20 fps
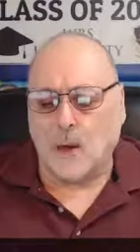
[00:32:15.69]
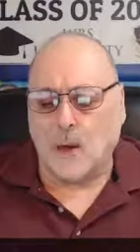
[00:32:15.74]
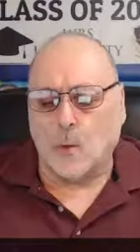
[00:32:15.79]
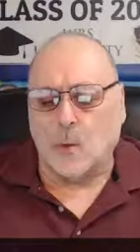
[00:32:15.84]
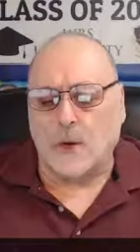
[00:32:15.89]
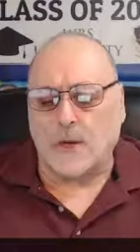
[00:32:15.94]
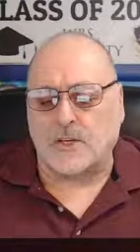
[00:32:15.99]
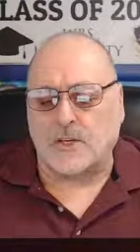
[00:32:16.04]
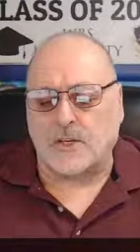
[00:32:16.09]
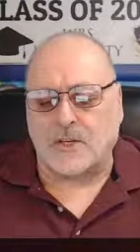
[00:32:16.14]

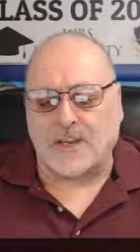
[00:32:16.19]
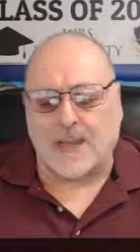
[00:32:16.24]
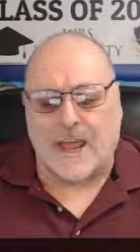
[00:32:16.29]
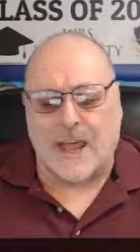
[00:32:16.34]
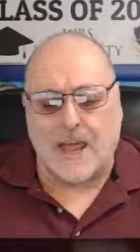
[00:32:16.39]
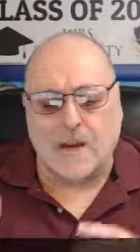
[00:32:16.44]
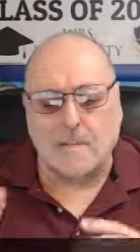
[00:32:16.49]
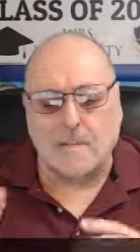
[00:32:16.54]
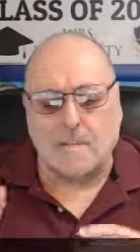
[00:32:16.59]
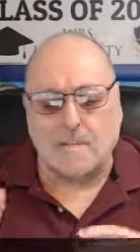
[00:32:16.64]
which
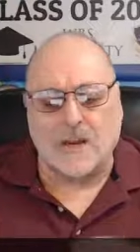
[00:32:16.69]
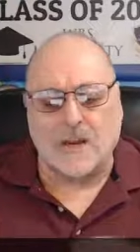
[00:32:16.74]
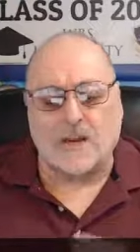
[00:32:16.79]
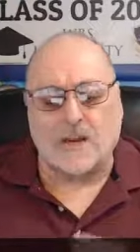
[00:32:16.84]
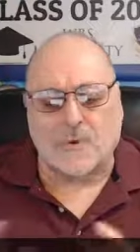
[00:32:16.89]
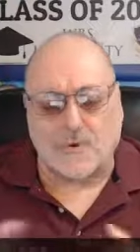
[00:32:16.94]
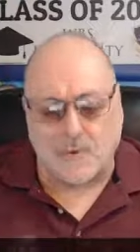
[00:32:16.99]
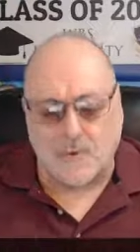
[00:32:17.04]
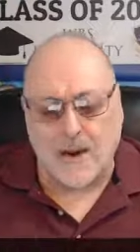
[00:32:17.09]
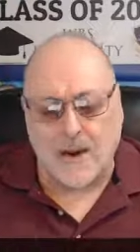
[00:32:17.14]
can be
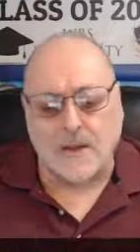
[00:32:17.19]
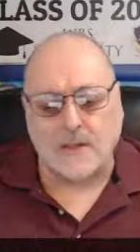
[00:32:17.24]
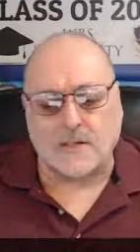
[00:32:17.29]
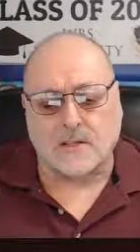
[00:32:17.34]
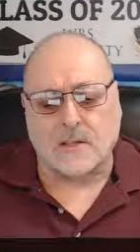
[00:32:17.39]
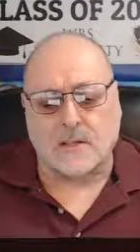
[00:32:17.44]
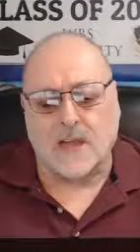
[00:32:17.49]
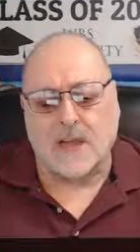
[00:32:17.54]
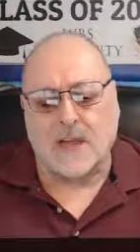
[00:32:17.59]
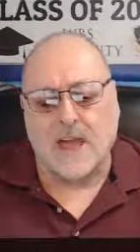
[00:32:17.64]

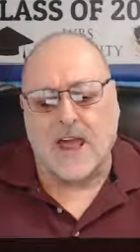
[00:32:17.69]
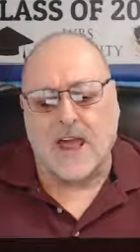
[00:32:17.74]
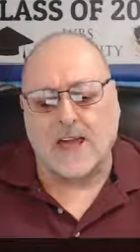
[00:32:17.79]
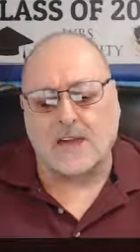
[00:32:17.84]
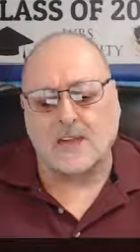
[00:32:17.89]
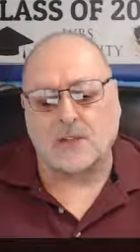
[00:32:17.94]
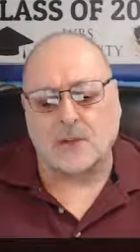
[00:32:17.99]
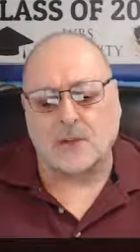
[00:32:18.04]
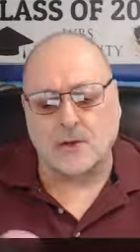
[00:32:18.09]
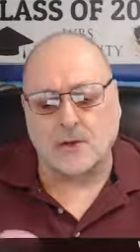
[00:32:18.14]
translated
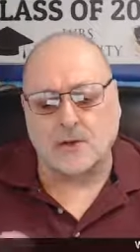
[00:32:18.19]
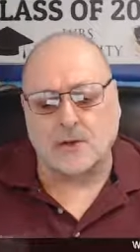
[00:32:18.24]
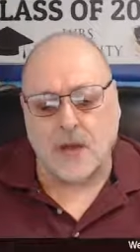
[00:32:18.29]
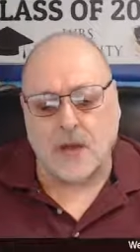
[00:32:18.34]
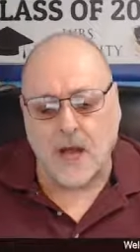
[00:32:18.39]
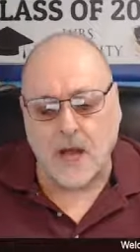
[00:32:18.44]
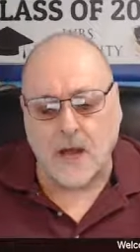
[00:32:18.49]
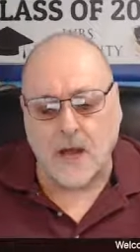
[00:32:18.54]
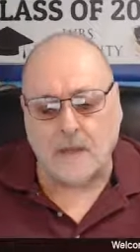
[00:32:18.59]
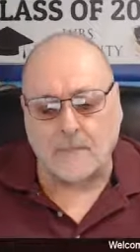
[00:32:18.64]
as to
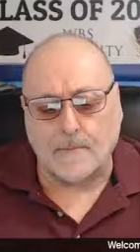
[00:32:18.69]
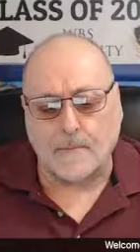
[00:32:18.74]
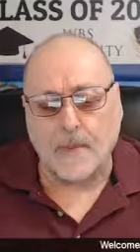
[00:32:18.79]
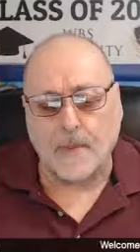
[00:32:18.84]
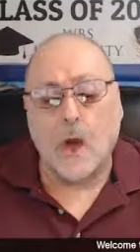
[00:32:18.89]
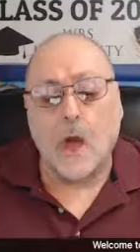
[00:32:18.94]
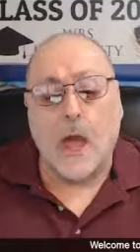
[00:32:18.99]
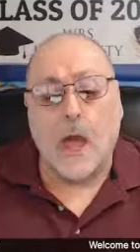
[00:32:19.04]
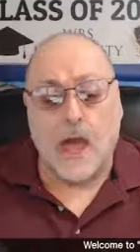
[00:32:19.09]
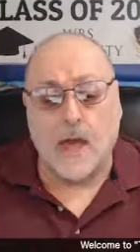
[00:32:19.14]
come
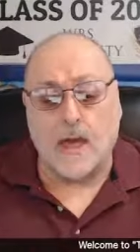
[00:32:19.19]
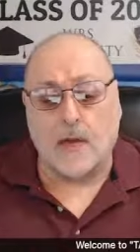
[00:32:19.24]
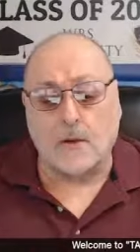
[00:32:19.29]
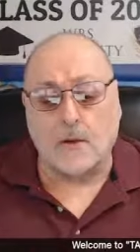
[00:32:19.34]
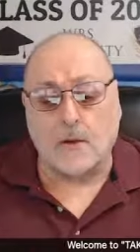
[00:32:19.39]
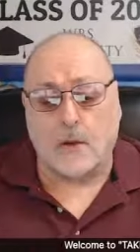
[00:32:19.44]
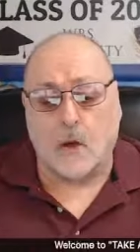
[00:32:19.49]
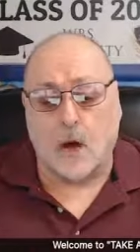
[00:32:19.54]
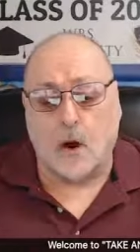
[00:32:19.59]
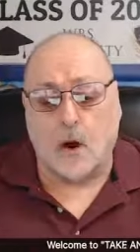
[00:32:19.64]

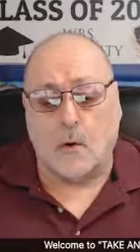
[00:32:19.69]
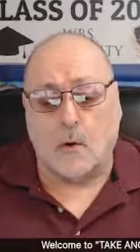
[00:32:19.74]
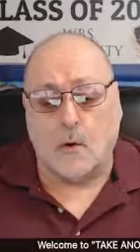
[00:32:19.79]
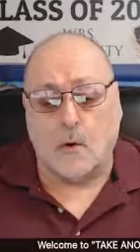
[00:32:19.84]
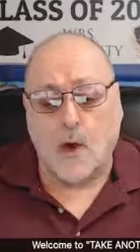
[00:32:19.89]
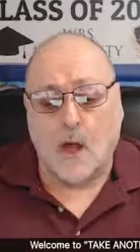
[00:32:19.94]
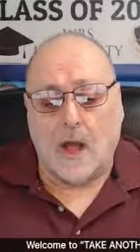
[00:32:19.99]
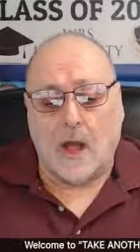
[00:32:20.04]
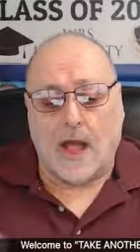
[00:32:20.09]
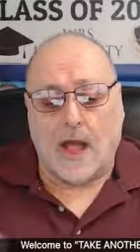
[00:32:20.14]
and
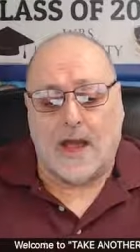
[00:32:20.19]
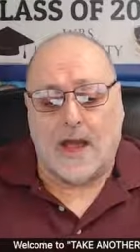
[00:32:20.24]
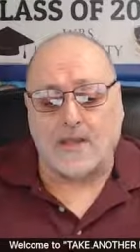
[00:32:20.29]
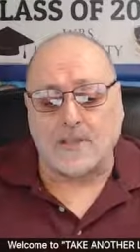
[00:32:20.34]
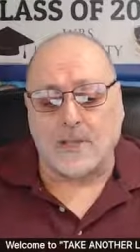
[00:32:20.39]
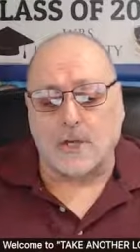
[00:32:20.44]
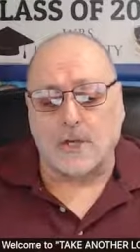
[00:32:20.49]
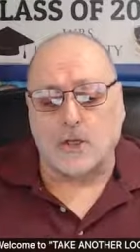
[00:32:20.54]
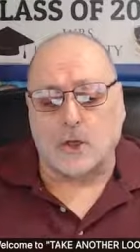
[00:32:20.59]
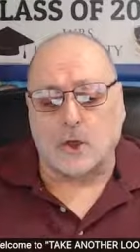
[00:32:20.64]
go
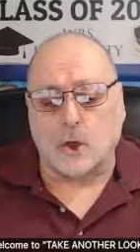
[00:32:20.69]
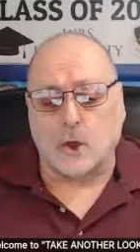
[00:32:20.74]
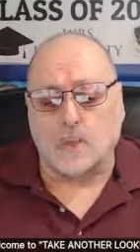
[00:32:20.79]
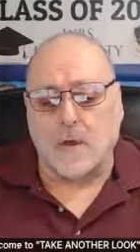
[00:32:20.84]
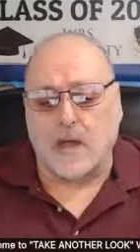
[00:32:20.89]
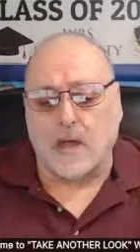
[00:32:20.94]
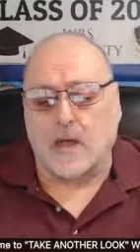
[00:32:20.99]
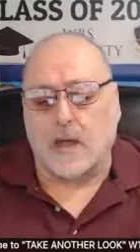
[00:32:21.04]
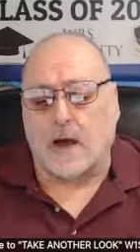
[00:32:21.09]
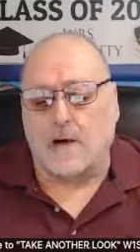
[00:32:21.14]
as in to
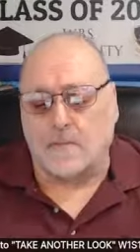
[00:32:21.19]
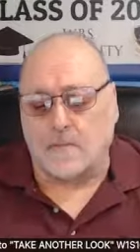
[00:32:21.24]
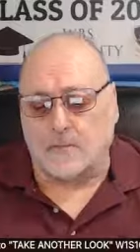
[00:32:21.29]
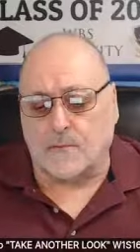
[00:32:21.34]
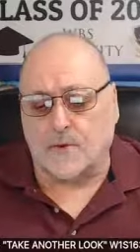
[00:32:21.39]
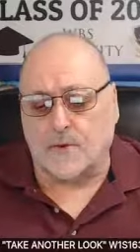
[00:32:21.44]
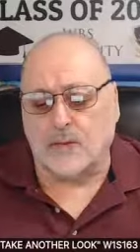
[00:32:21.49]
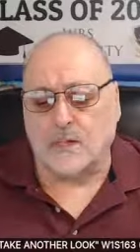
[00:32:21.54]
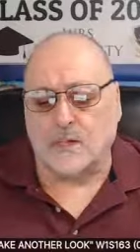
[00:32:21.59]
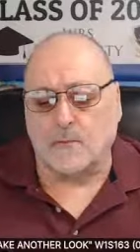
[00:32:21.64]

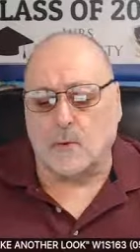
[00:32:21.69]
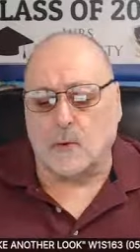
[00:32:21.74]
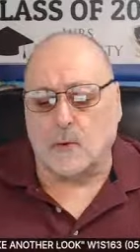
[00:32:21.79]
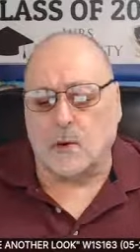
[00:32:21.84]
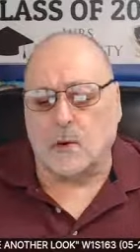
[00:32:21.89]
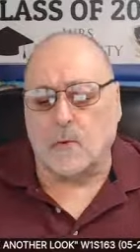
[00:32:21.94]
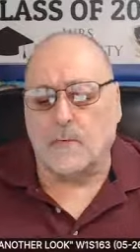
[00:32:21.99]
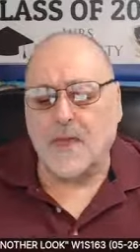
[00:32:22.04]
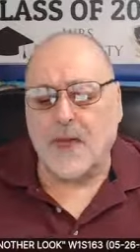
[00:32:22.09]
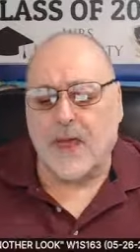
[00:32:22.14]
become
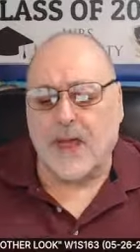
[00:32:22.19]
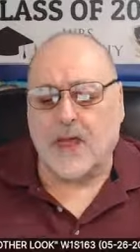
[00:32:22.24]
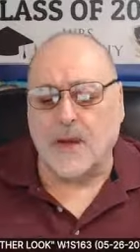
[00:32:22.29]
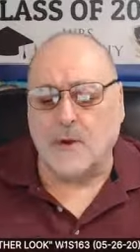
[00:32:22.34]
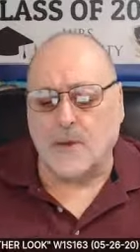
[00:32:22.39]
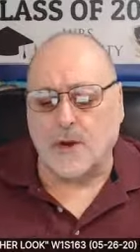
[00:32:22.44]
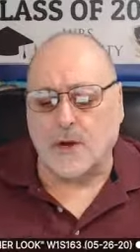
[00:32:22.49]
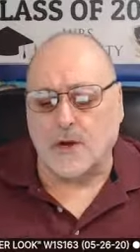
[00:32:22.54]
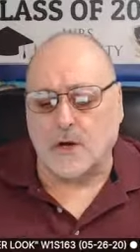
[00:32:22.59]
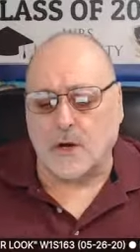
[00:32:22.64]
visible
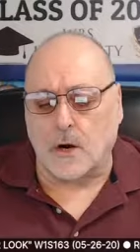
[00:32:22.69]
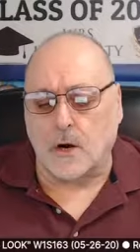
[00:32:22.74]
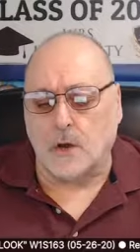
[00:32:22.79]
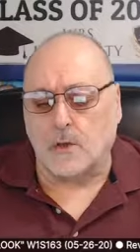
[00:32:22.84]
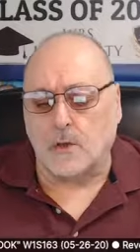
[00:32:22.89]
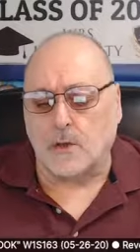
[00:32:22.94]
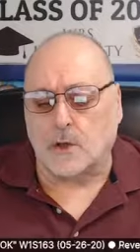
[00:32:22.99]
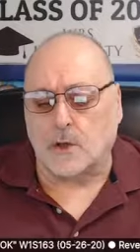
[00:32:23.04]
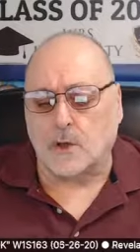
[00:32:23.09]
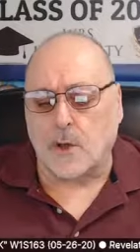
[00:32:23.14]
and
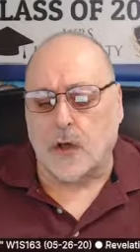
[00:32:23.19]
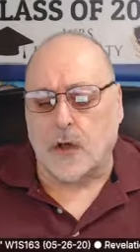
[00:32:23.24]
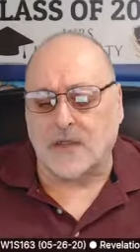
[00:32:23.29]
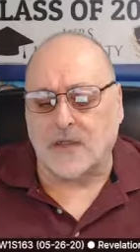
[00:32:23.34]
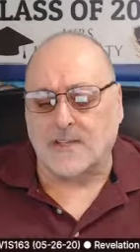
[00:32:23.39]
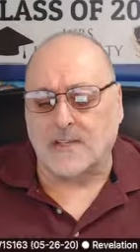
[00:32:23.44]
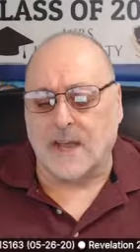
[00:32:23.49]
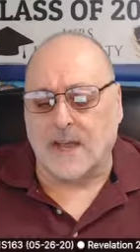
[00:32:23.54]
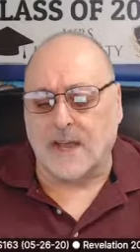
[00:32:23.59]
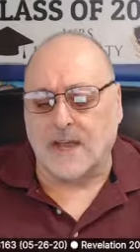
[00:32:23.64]
return to
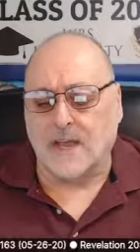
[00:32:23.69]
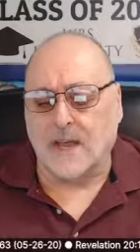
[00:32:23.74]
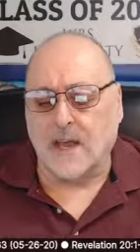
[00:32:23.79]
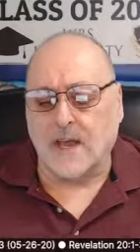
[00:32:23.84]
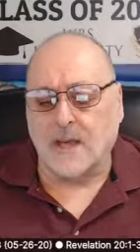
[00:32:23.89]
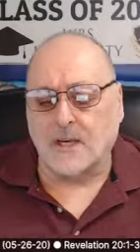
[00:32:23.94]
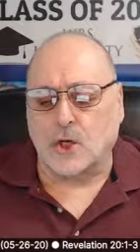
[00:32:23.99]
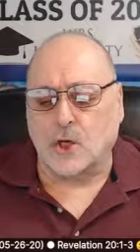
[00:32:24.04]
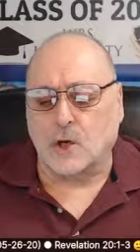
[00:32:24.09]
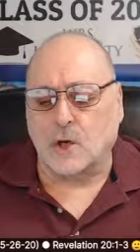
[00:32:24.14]
as a
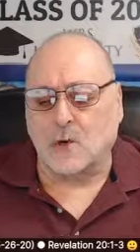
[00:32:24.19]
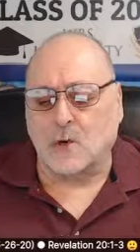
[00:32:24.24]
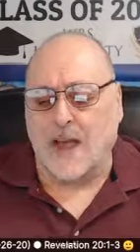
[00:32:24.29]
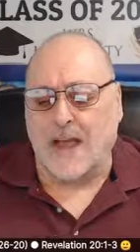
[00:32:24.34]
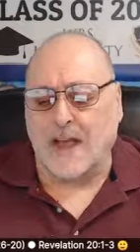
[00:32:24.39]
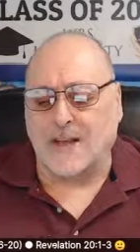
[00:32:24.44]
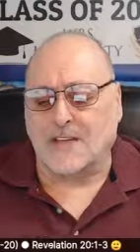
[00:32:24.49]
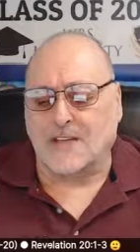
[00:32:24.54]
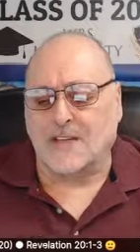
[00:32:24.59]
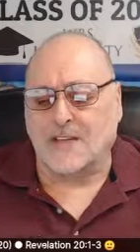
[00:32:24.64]
to
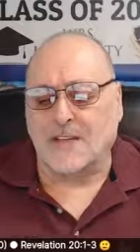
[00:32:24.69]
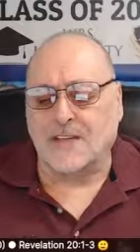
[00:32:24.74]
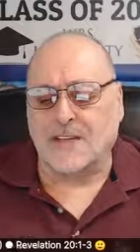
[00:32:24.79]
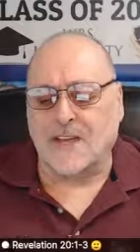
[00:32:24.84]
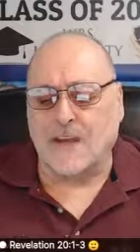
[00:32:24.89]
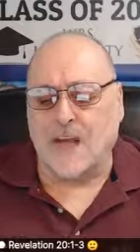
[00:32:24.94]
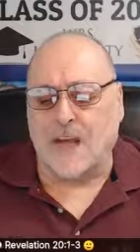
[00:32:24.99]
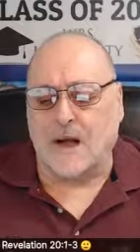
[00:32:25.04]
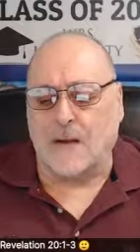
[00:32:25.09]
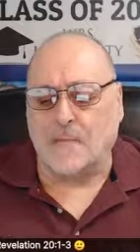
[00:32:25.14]
as
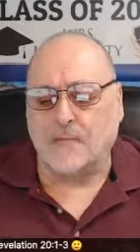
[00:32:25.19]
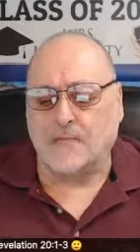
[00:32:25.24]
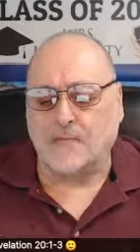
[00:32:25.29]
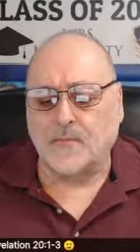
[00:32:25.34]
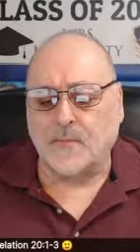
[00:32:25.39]
uh,